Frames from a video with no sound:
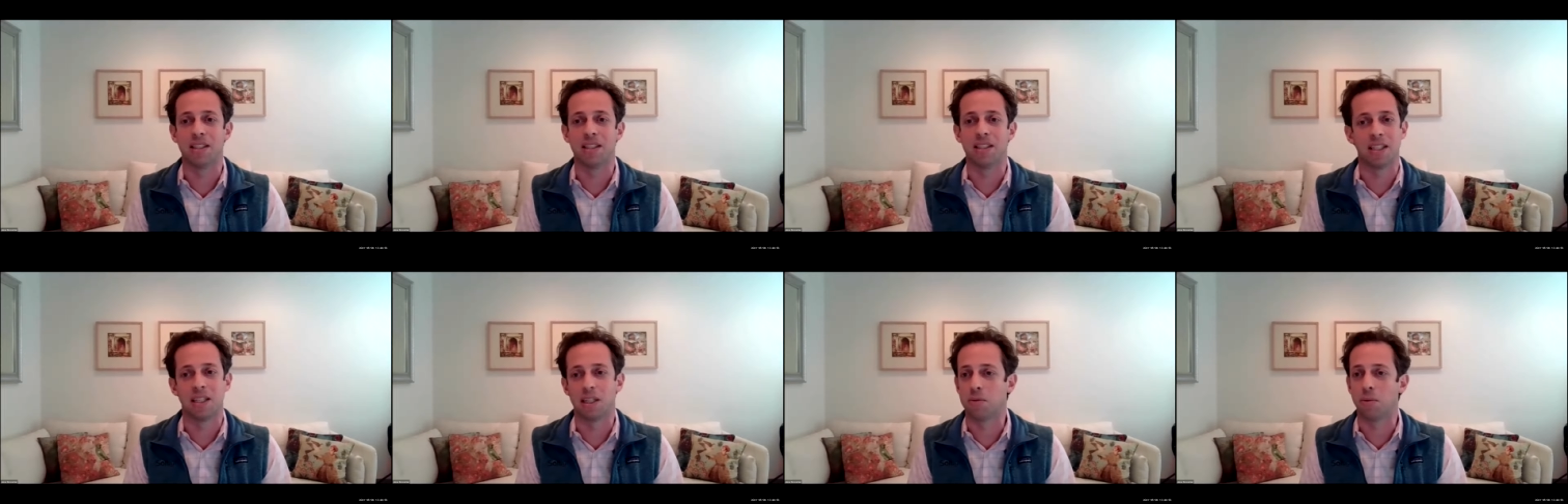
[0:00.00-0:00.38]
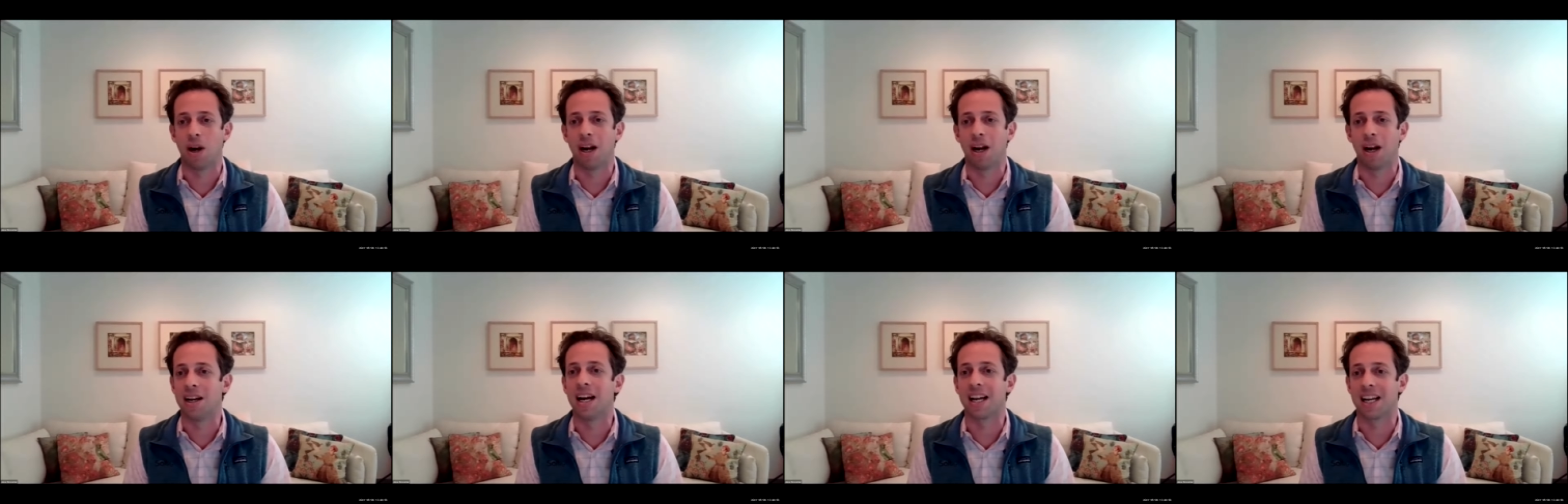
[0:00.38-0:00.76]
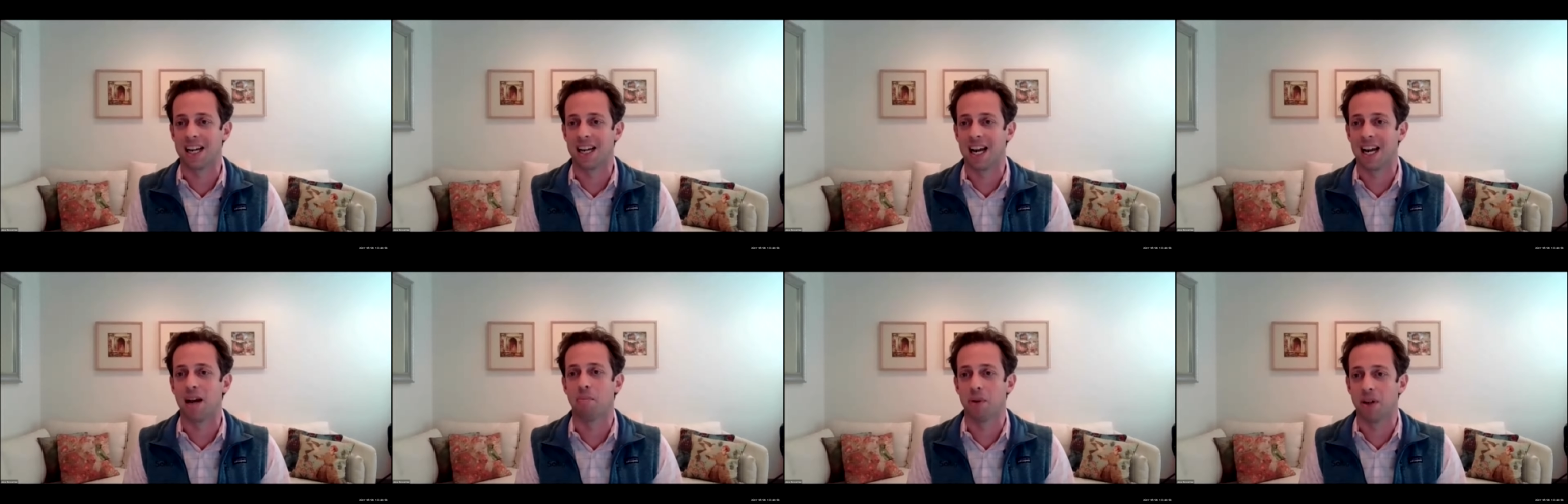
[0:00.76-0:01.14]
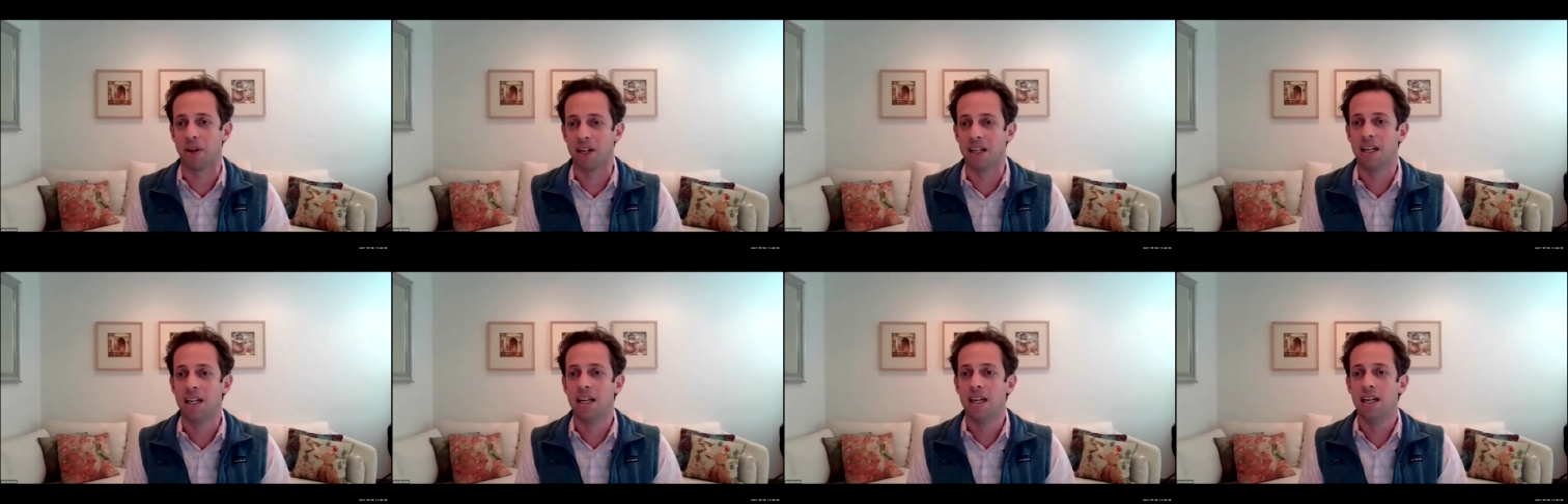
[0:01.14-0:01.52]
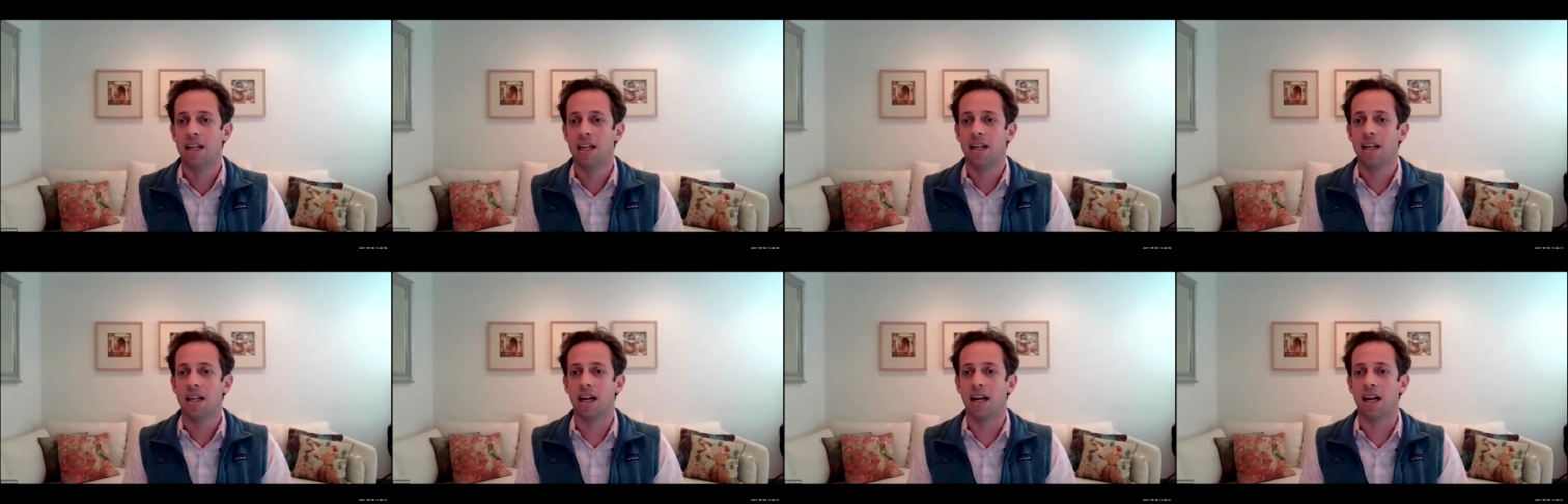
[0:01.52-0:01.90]
months and it's probably not going to happen.
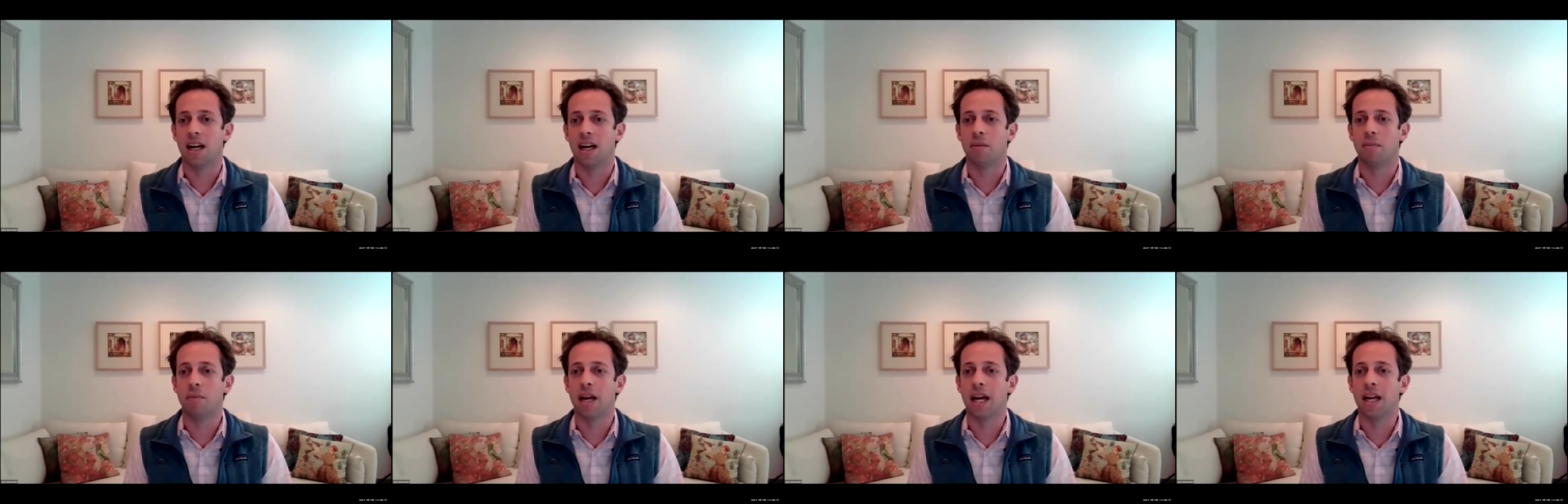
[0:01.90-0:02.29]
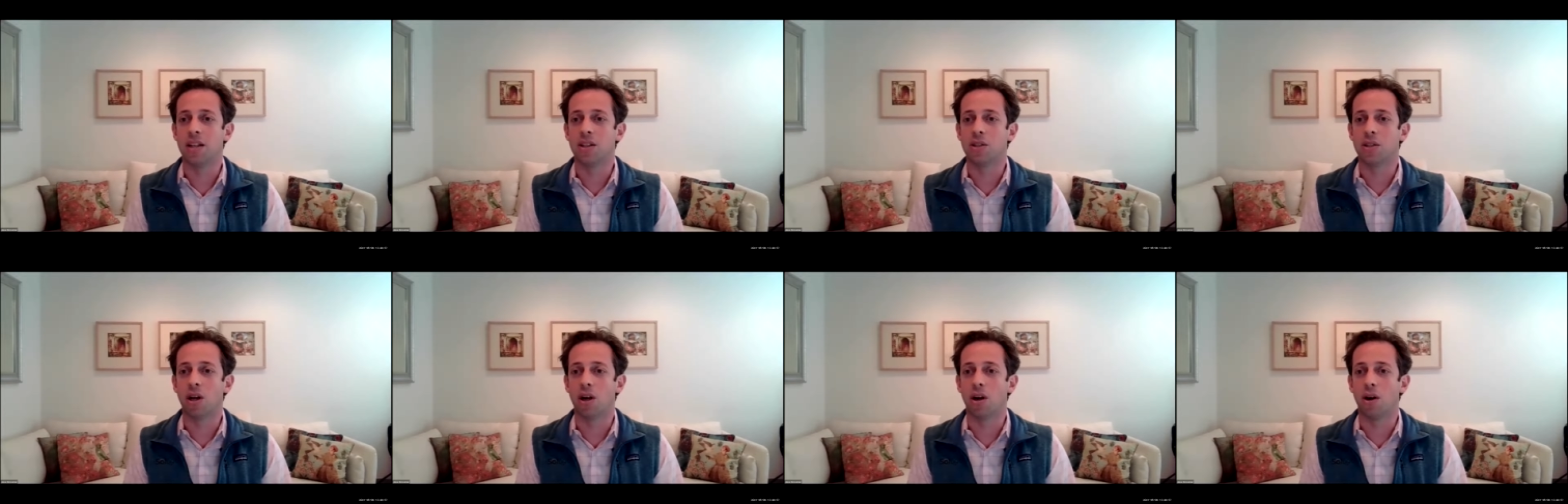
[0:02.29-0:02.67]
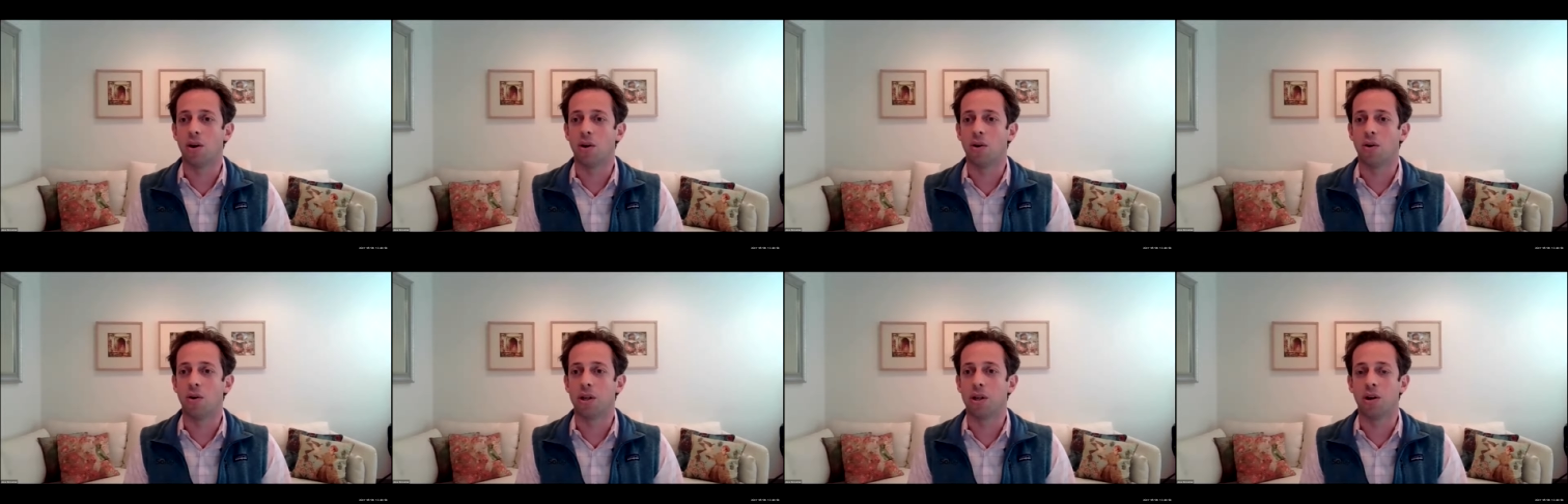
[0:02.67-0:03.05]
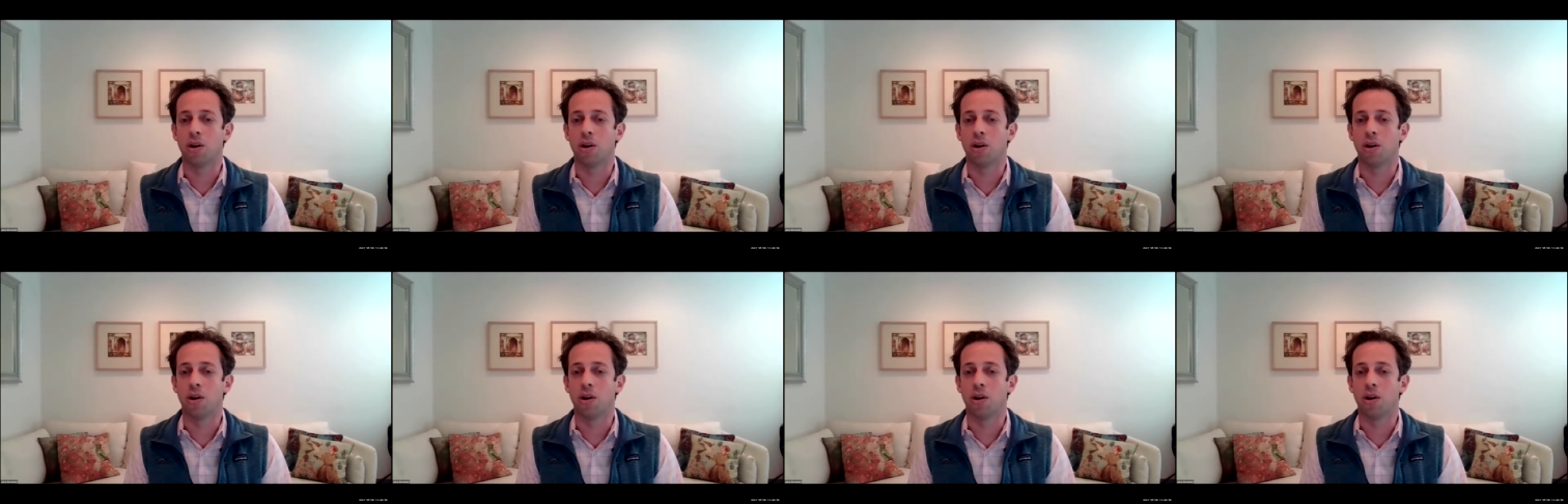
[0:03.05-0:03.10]
And so,